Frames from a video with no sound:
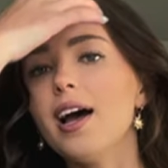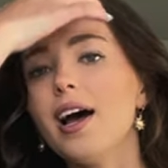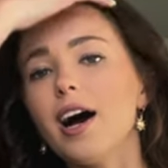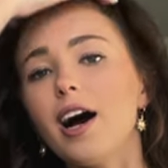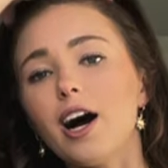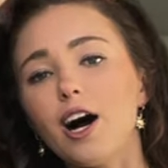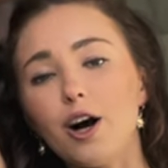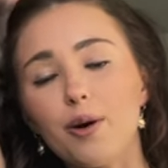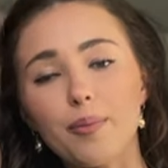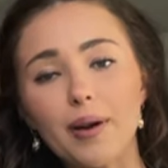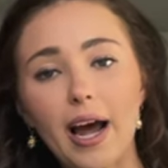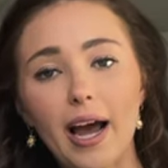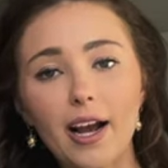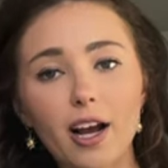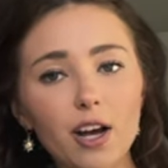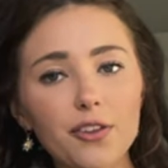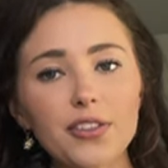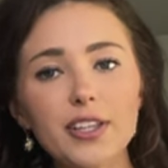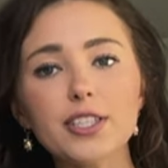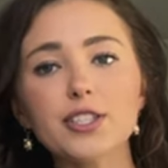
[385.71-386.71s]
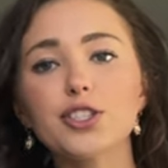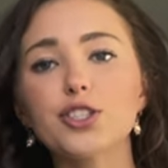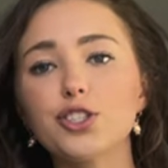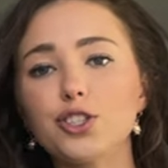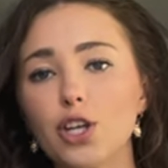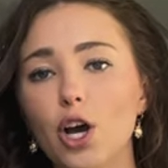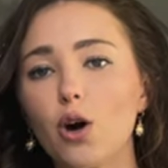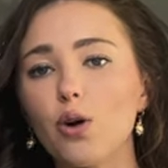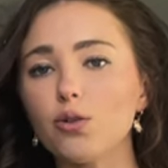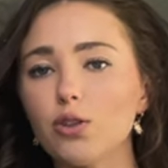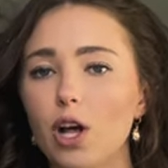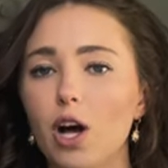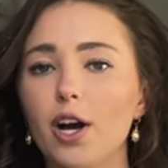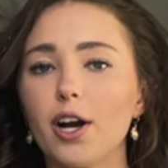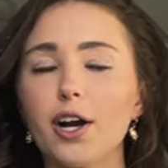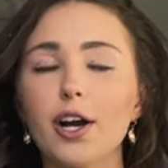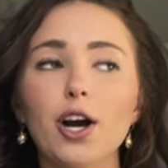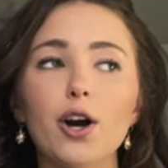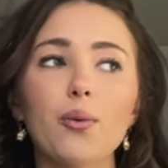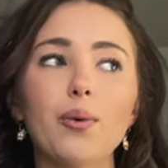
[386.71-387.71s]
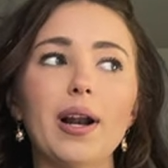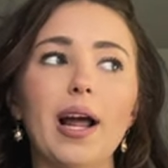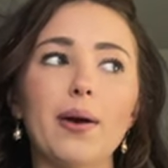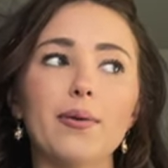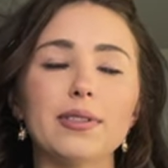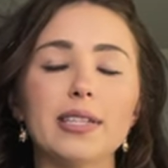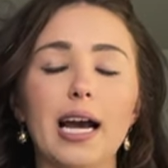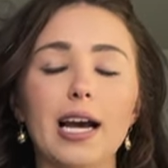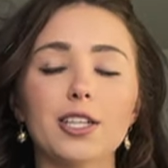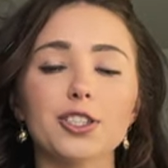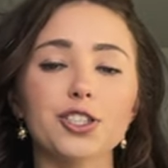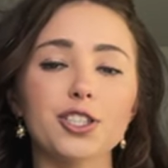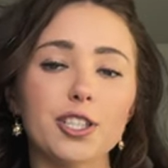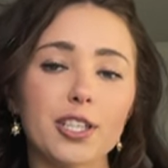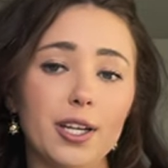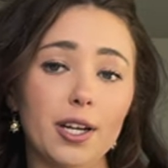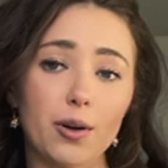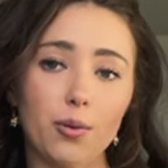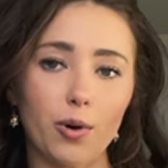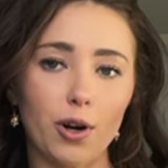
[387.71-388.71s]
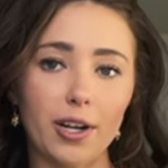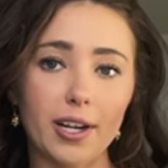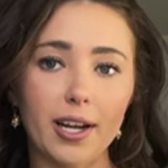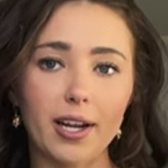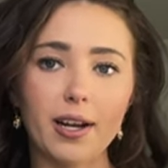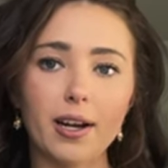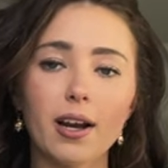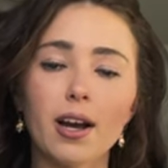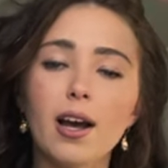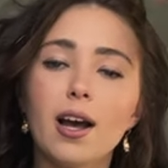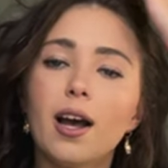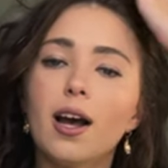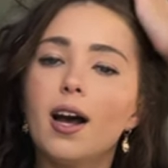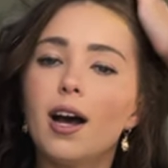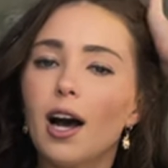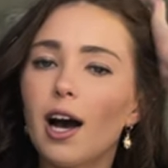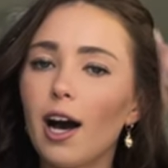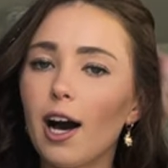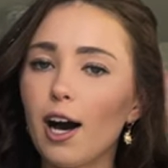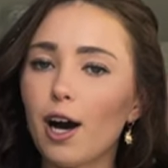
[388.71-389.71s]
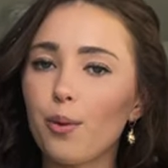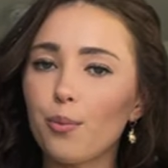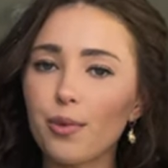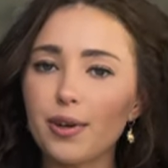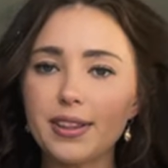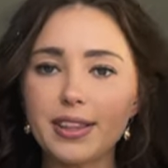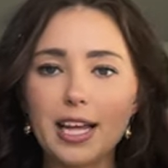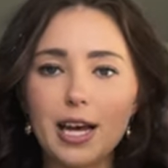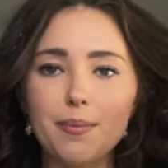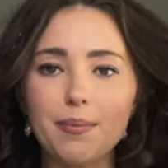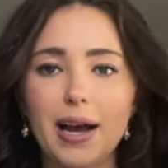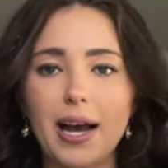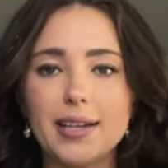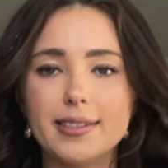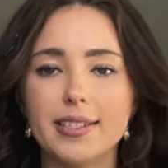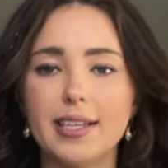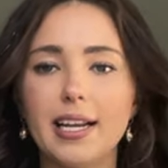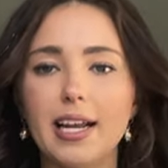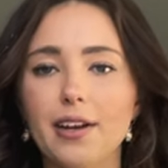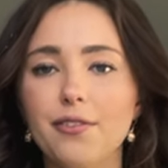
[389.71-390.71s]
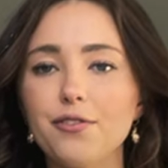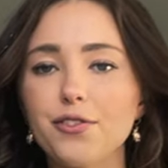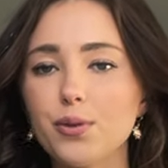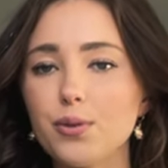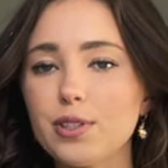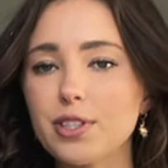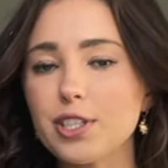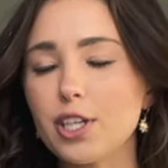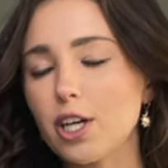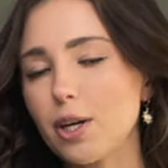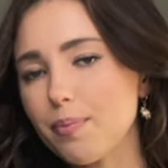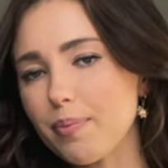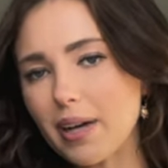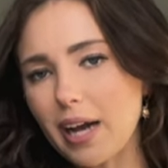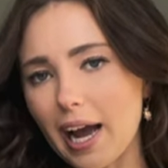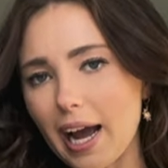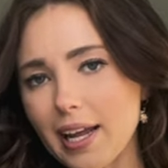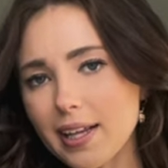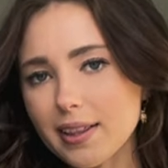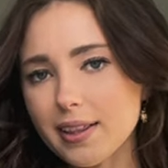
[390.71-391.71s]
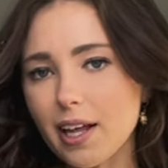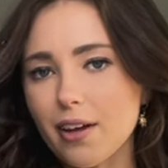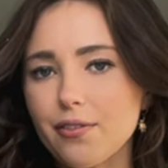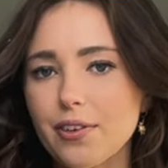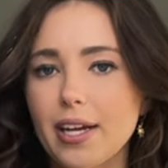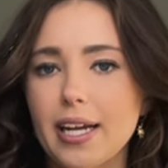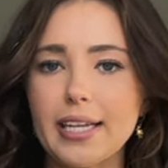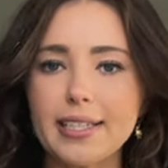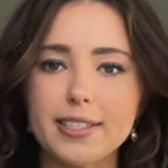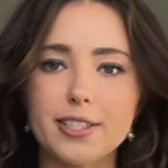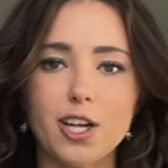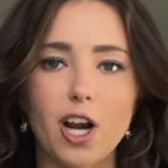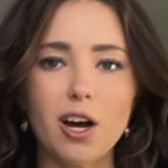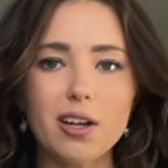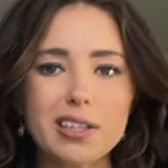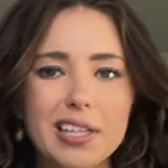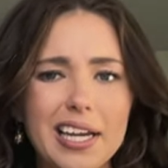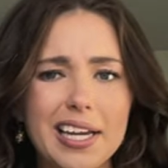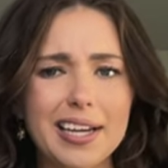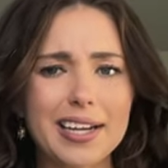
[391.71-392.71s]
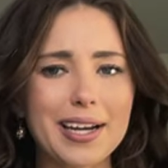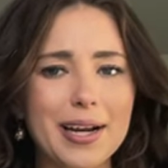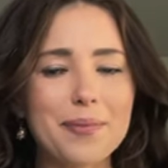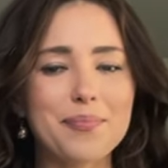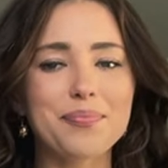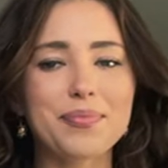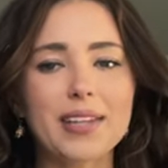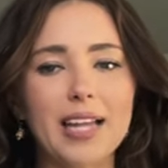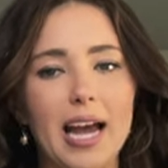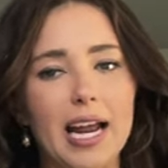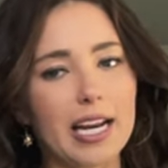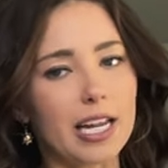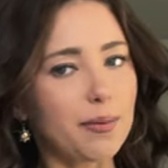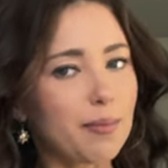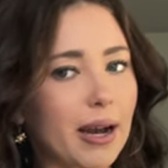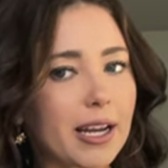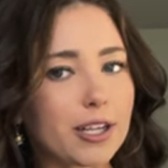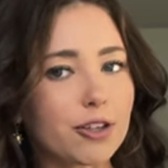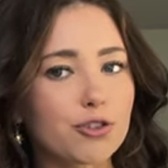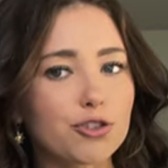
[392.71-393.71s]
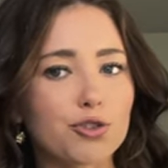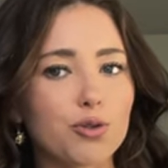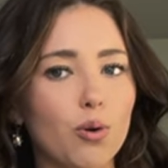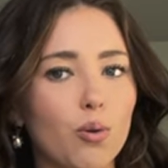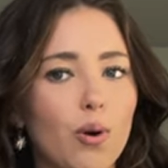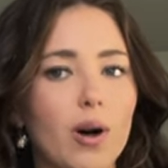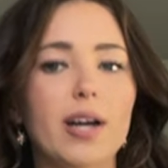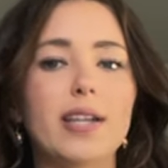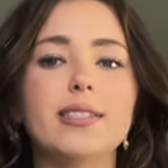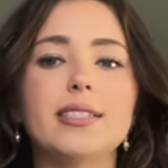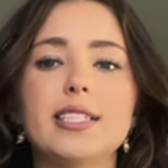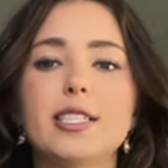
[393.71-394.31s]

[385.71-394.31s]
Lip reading: But I got this so long ago when I was actually working with them as an influencer, but I love it. It's not like any of my usual ones.